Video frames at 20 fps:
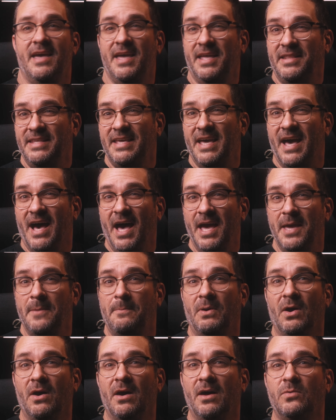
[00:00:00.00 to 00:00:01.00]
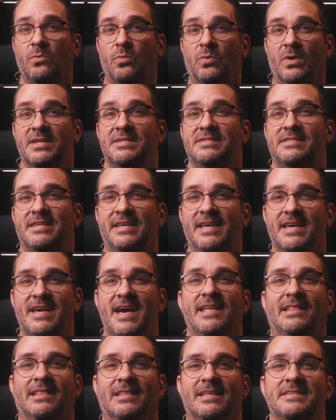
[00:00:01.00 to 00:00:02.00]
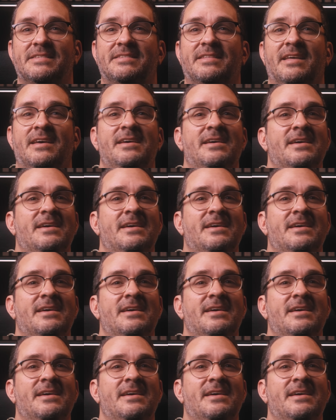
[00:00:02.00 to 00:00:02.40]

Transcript: and the iPod was the catalyst